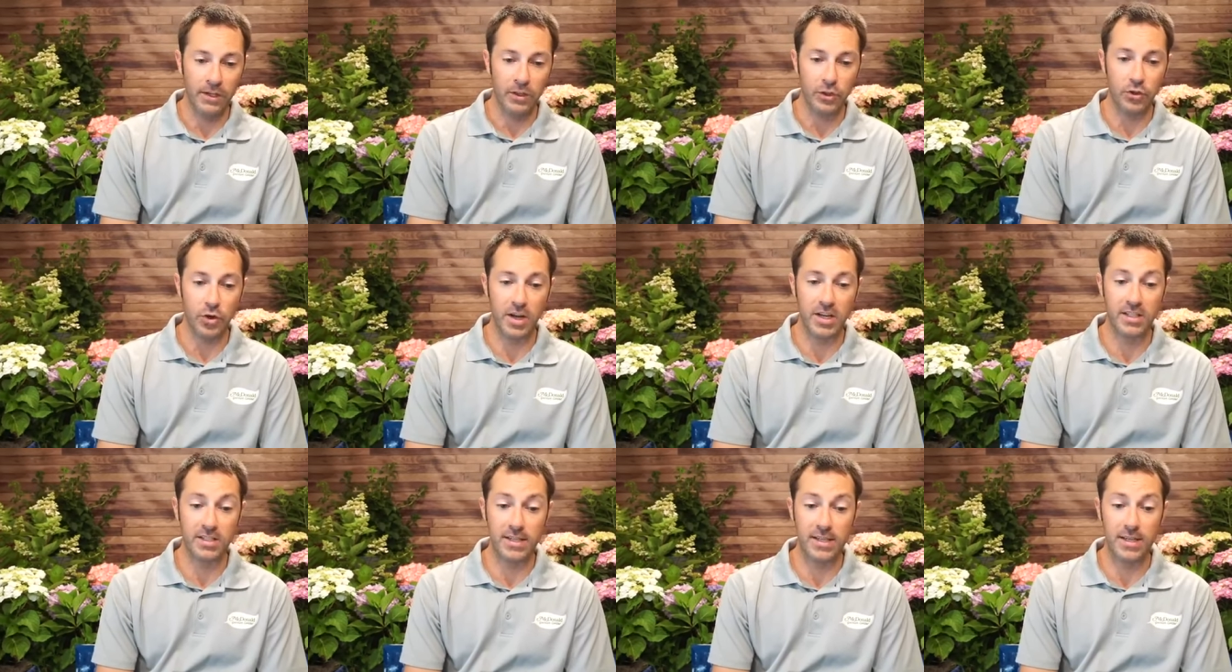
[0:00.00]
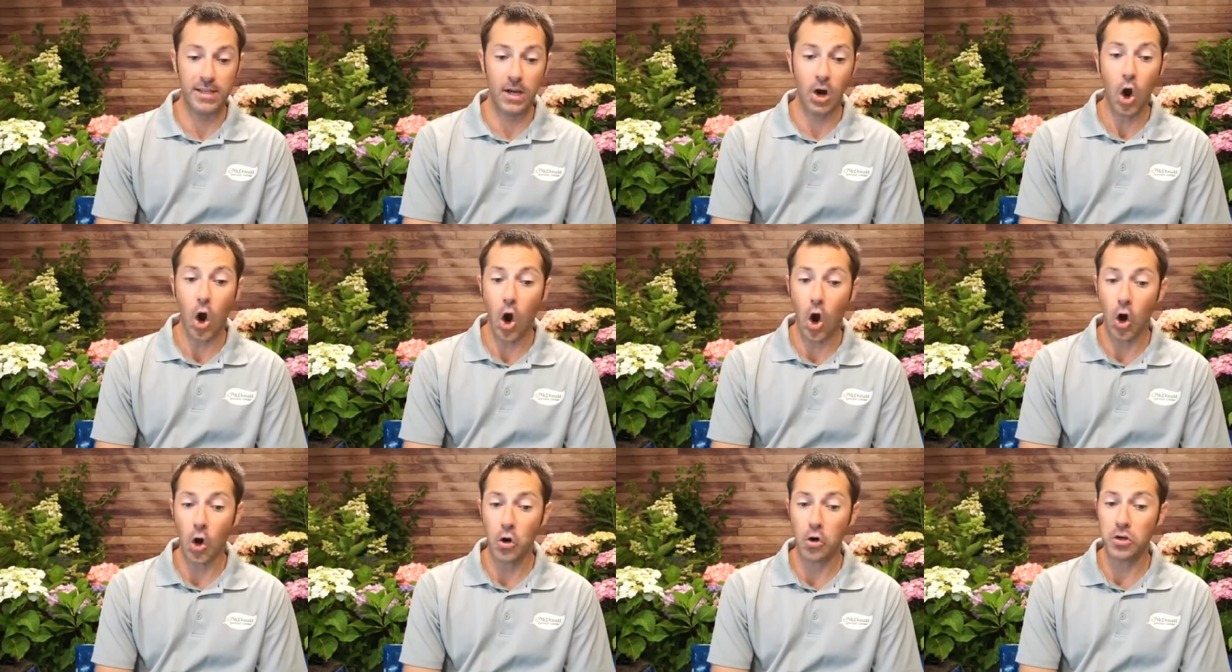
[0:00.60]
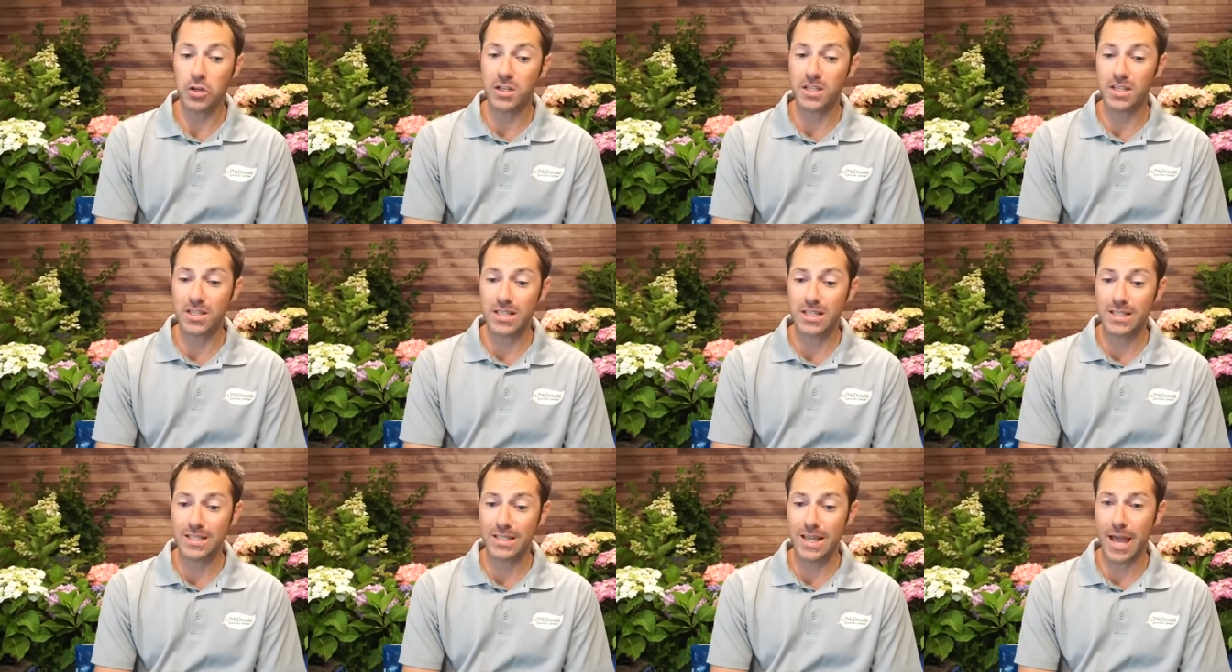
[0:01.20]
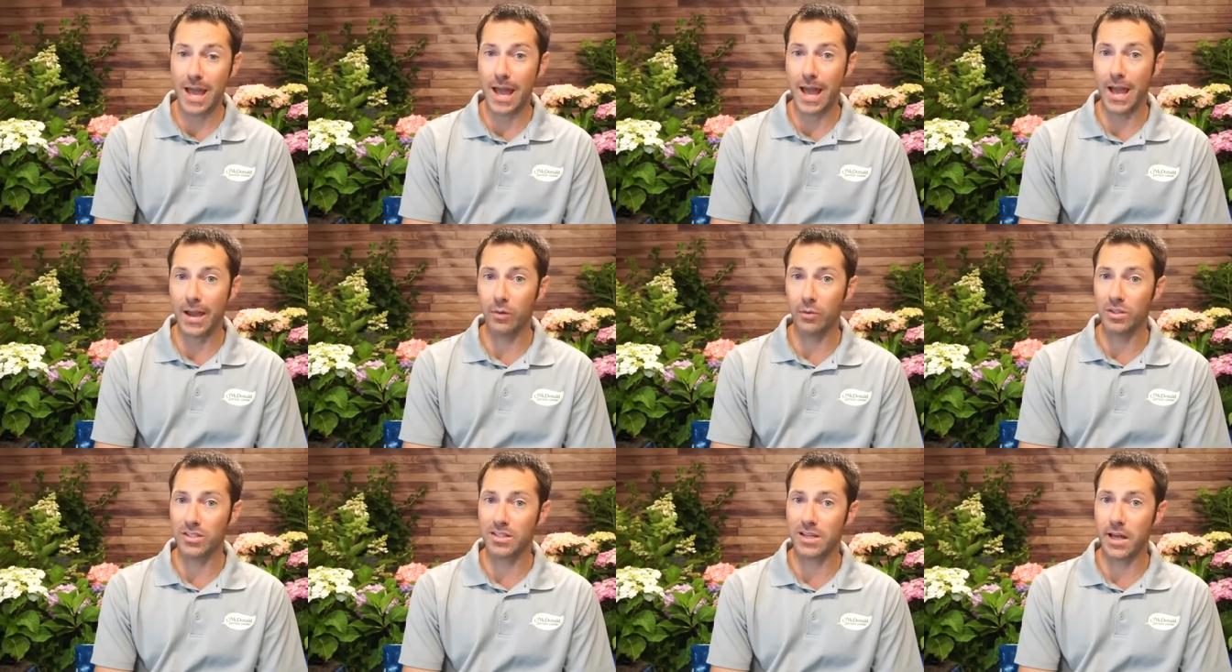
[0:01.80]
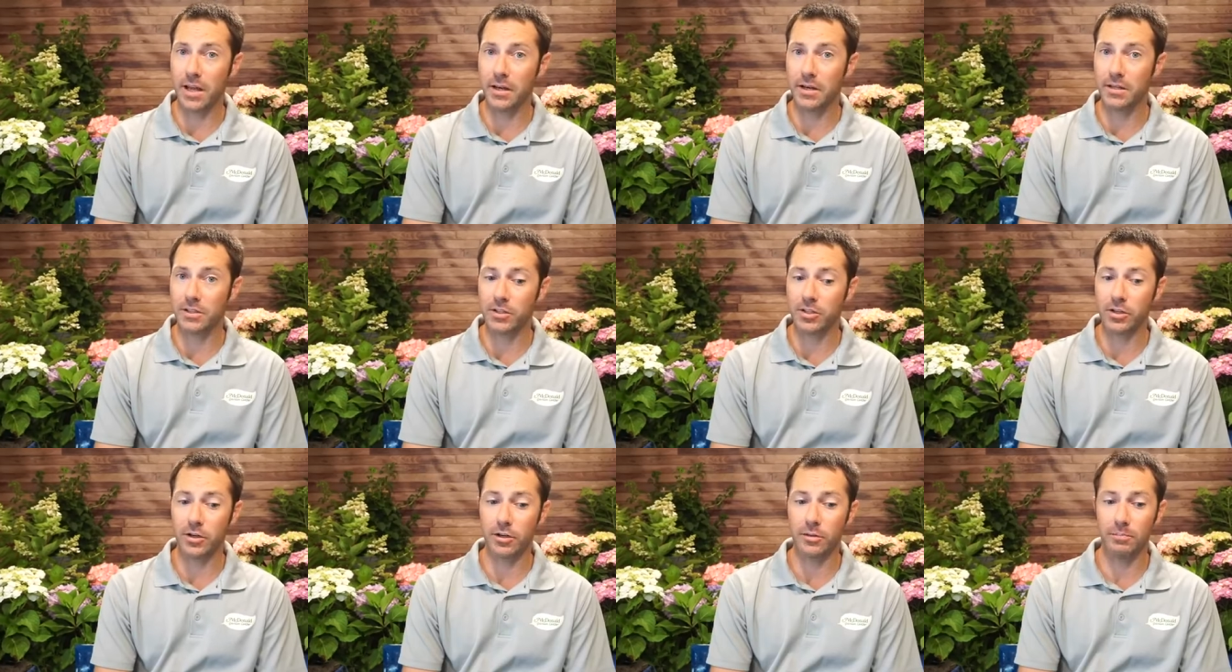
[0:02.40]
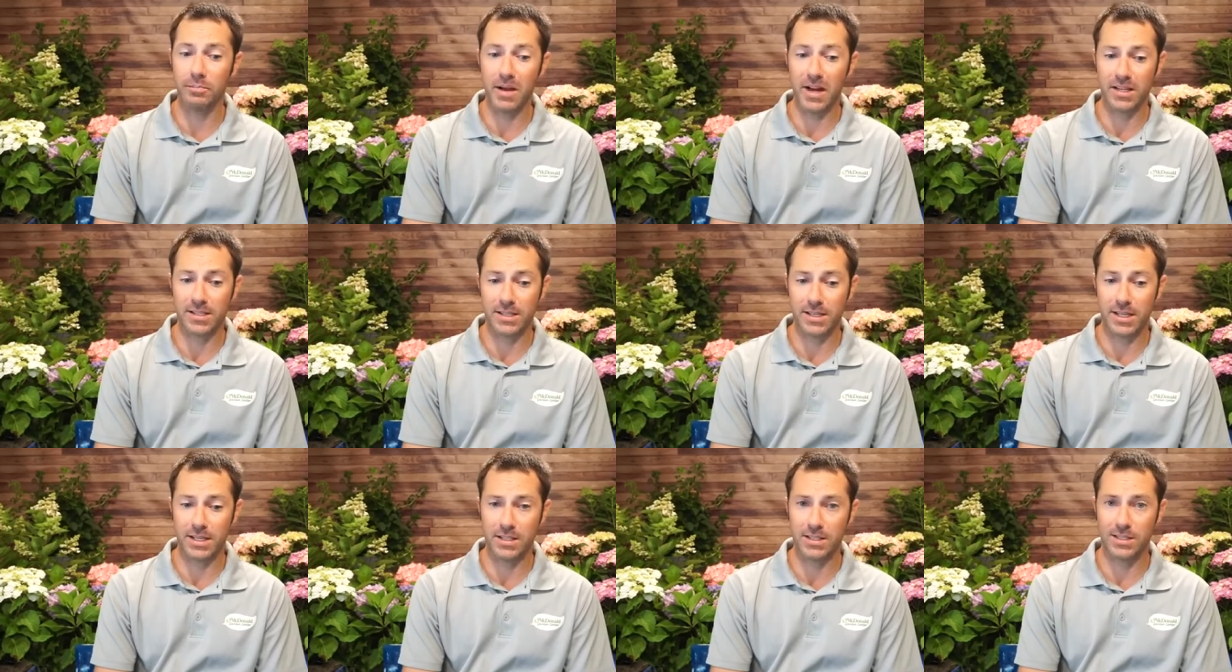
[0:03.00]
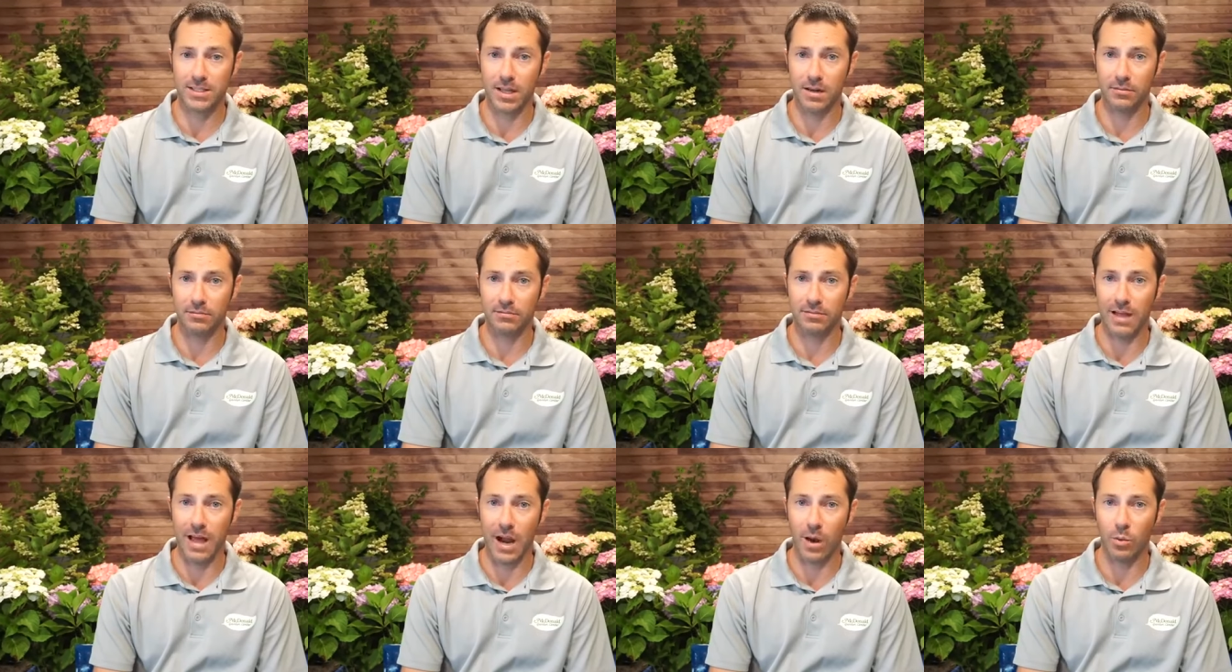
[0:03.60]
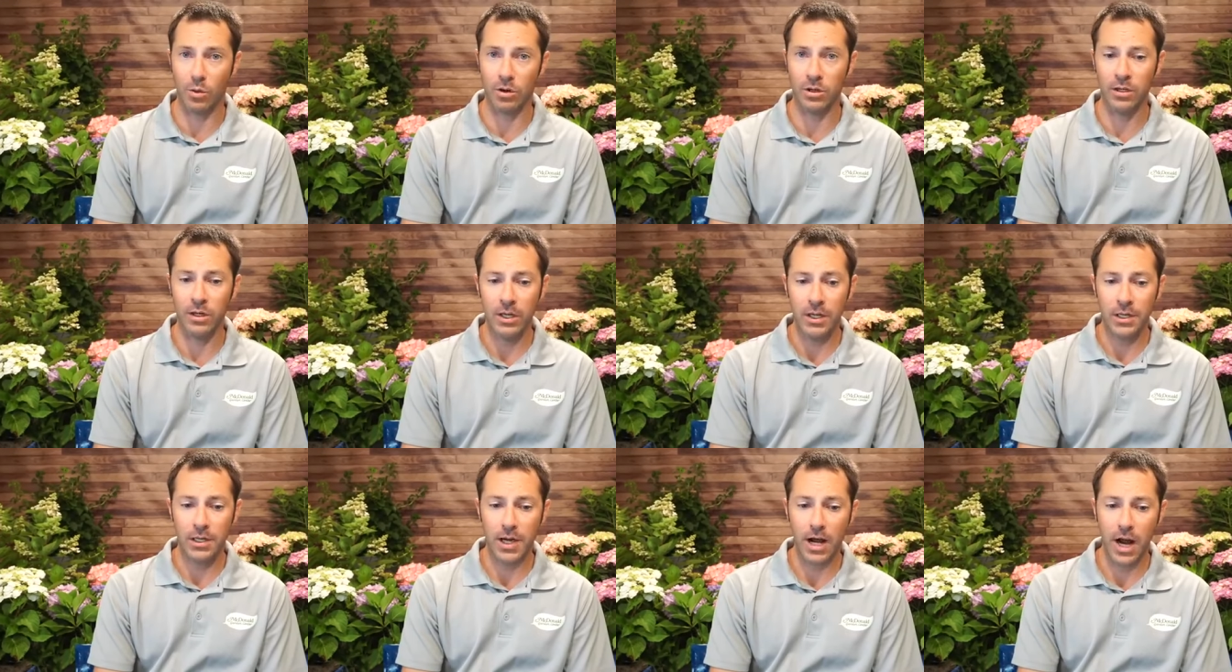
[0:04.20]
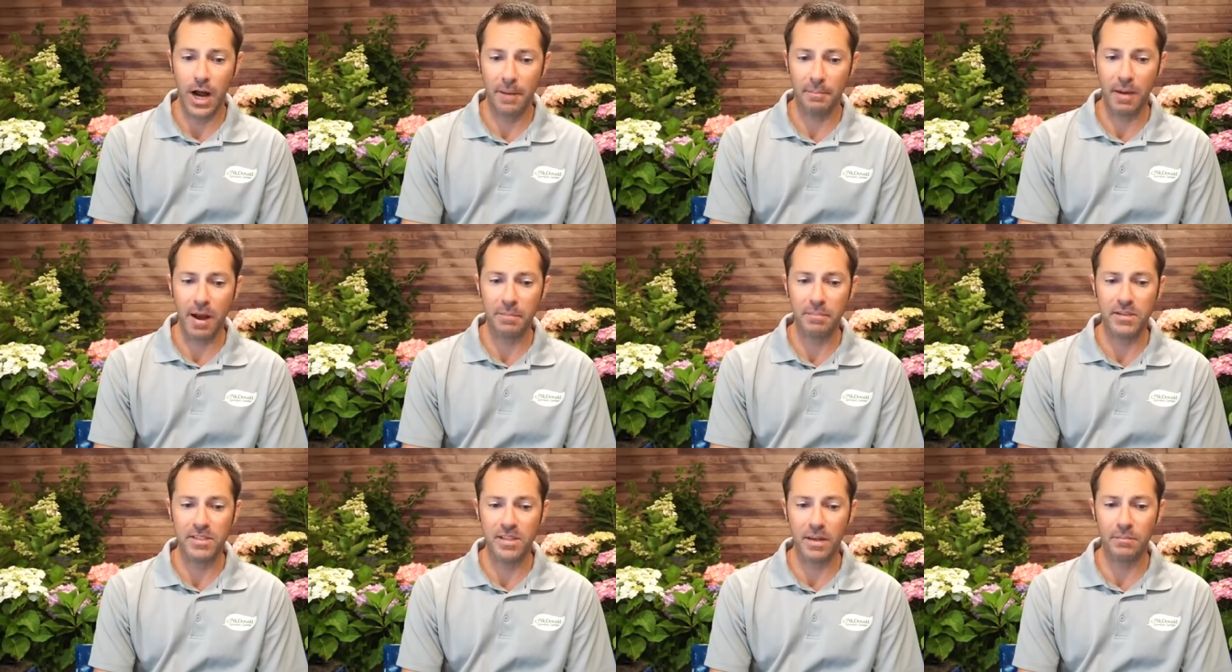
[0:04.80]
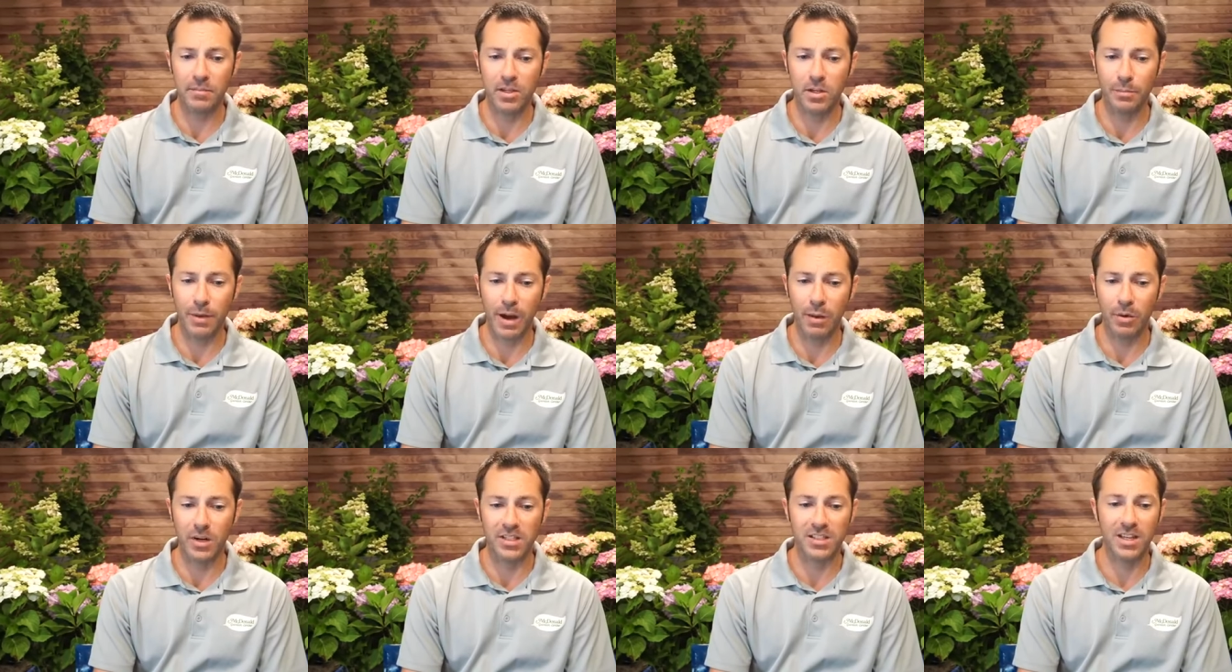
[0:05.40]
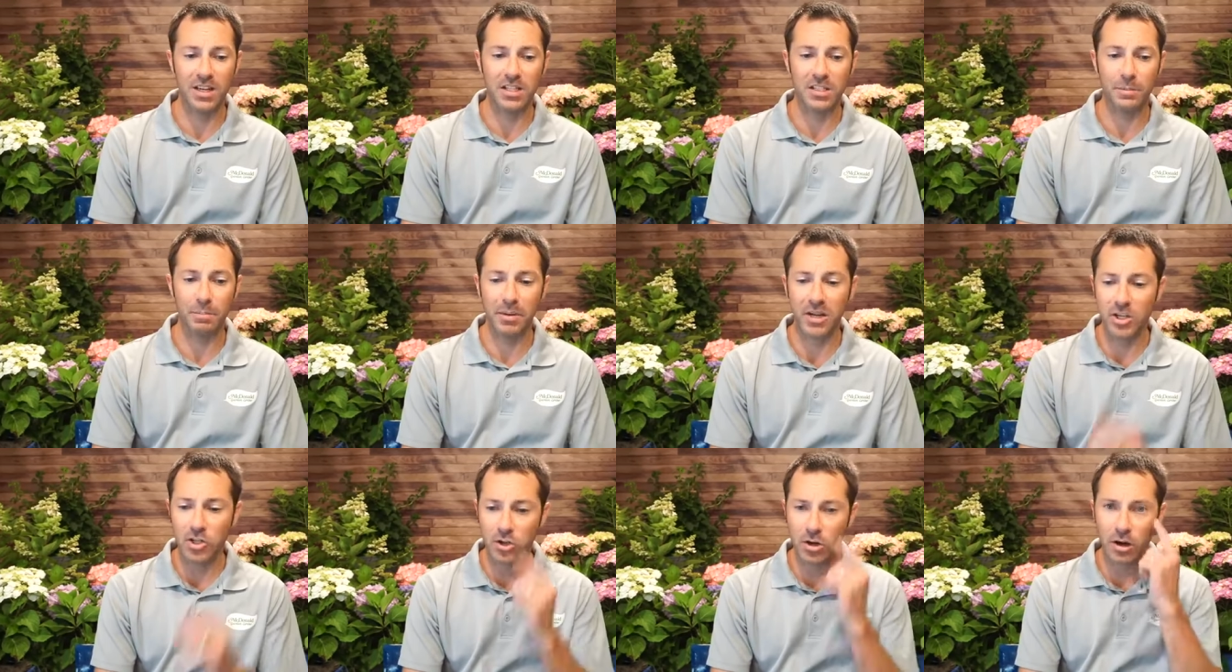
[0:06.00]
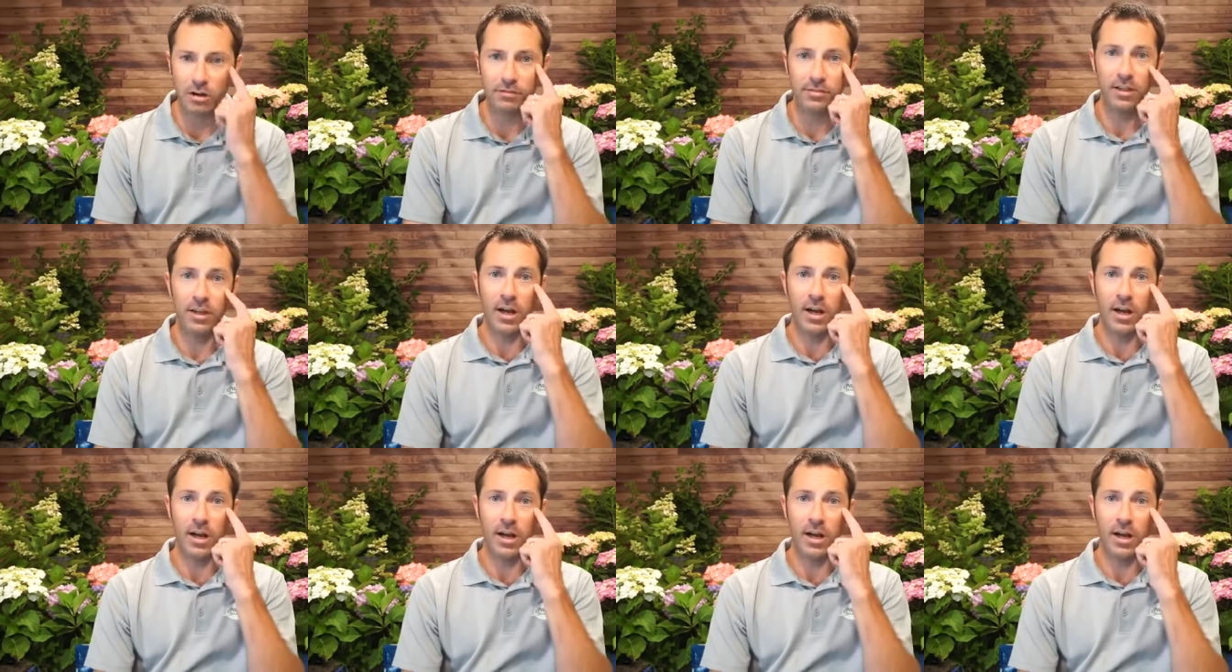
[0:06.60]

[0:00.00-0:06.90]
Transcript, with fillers: Tracy, hard to say what's getting into your Mexican sunflower. Uh, might be something you might want to send us a picture of.